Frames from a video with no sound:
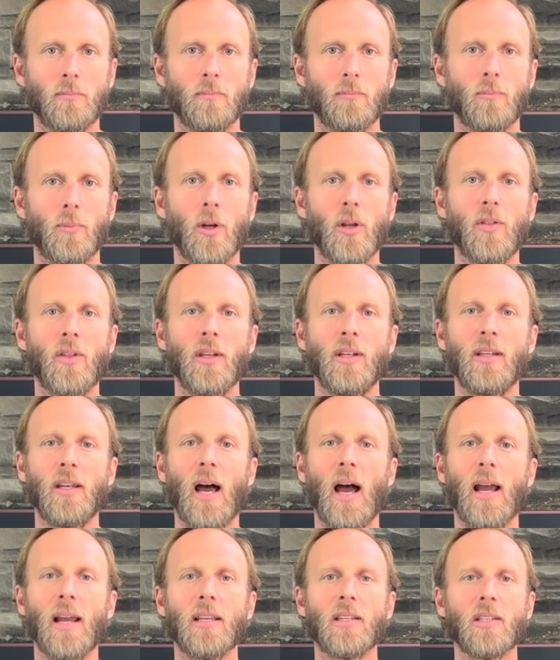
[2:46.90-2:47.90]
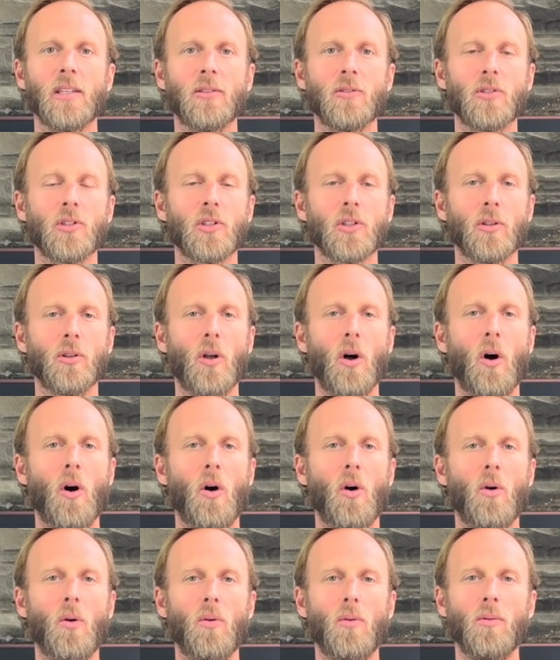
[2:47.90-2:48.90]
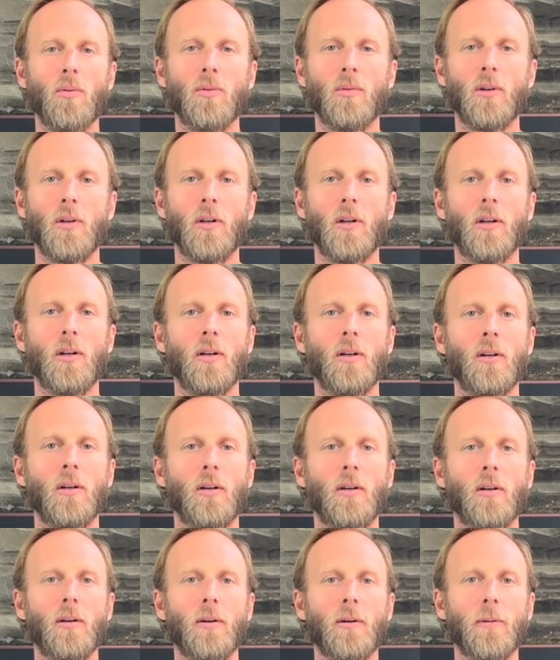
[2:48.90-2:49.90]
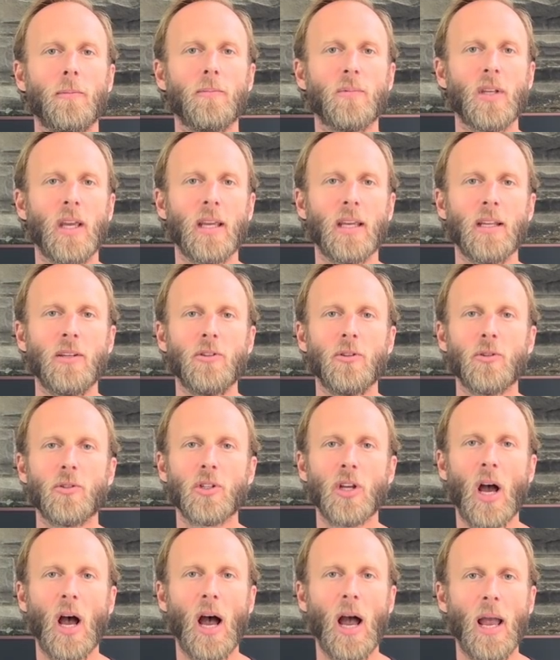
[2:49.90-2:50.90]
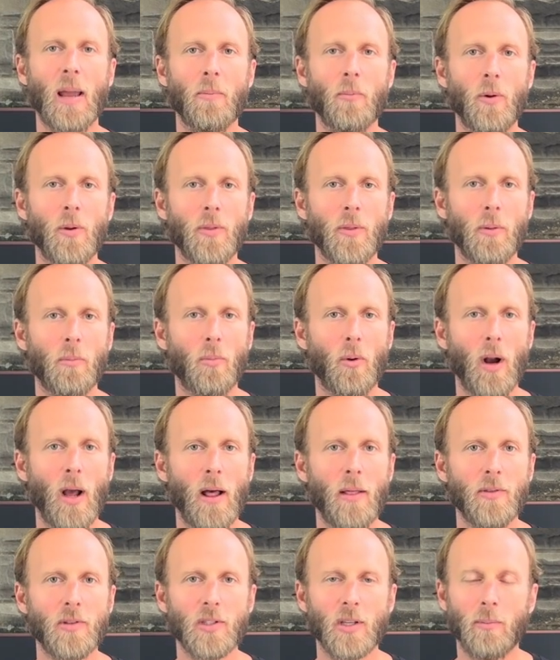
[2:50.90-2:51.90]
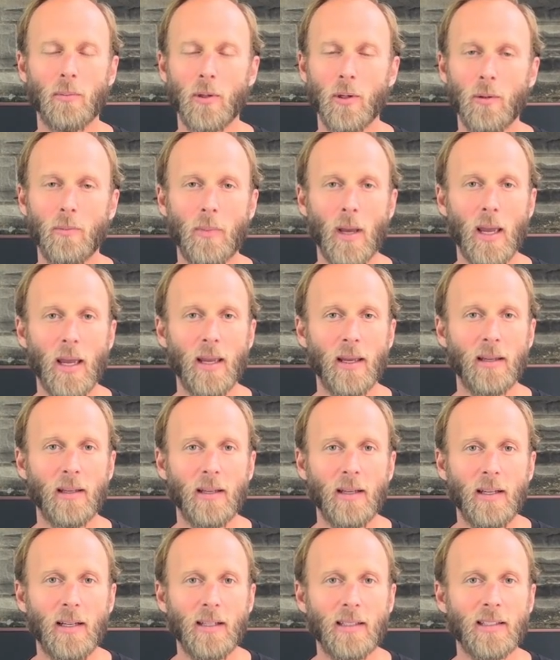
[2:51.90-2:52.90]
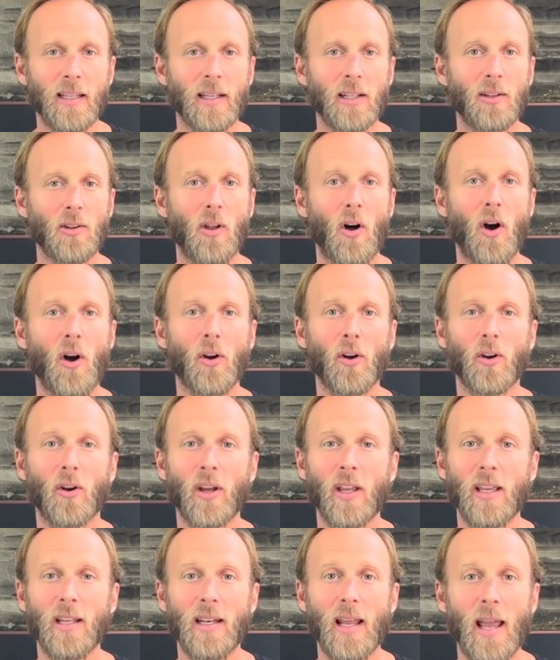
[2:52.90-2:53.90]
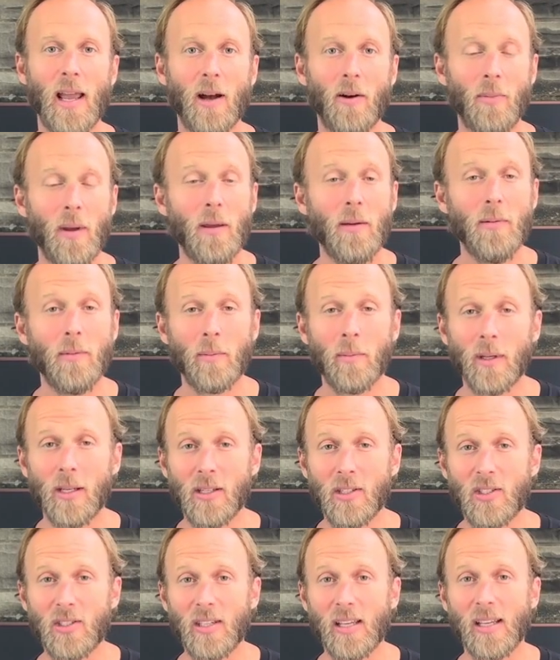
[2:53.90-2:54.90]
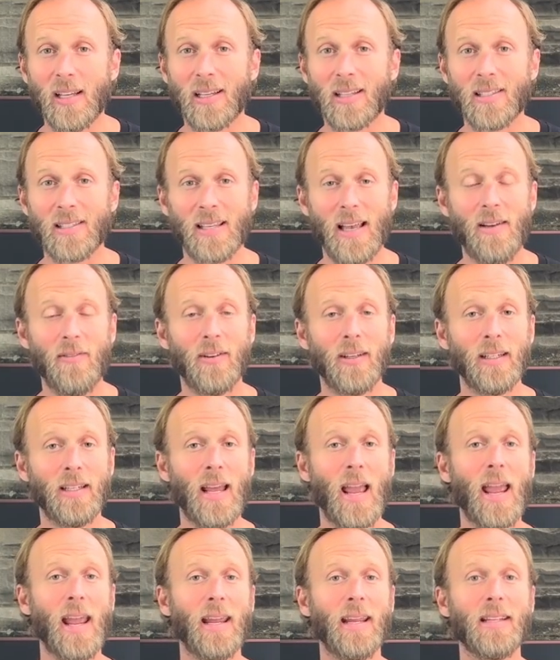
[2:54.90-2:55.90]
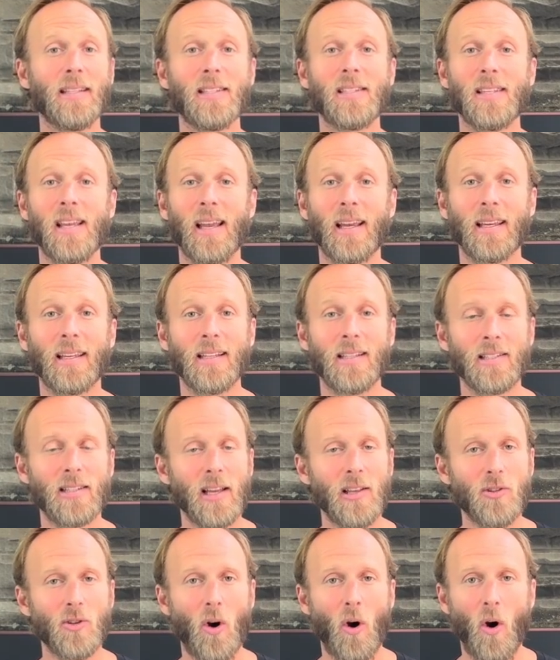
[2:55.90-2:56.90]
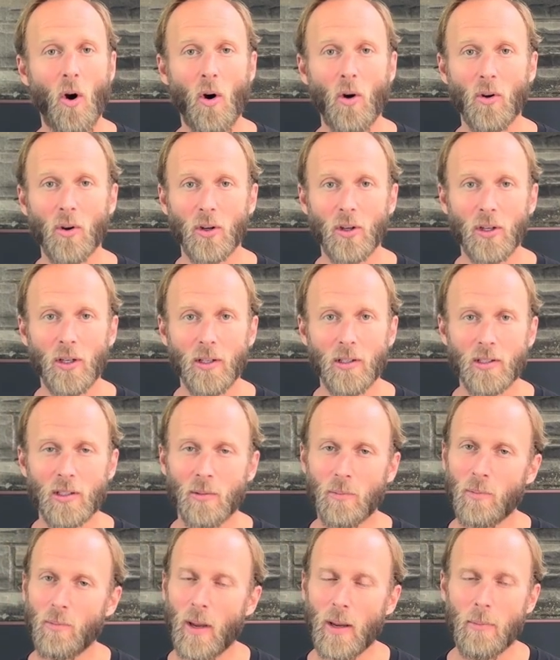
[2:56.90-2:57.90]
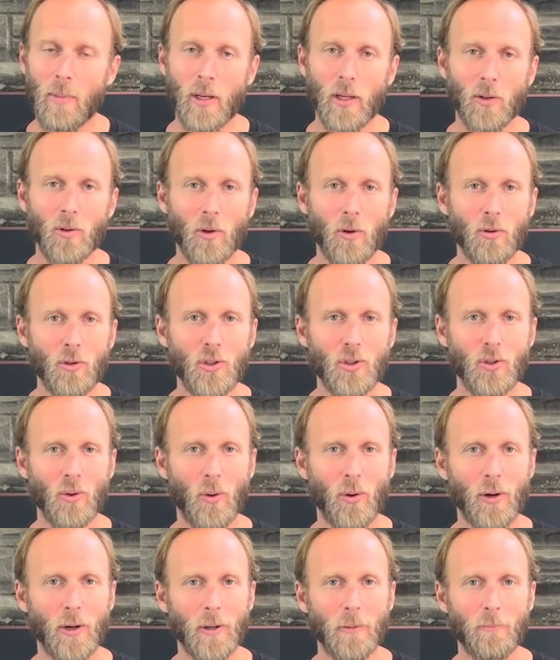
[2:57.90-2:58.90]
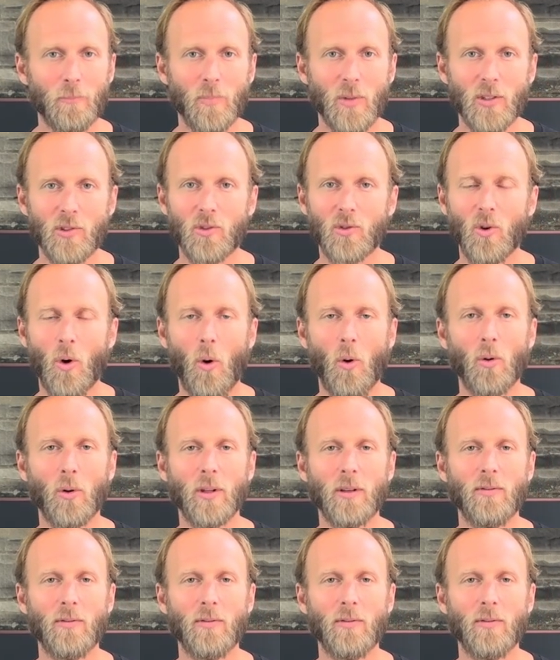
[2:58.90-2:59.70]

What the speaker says: Breathe in nice and slow, taking your time with the breath. Some of you may take a longer inhale, maybe 6, 7, 8 seconds. That's all good. Some may be a little shorter. It's totally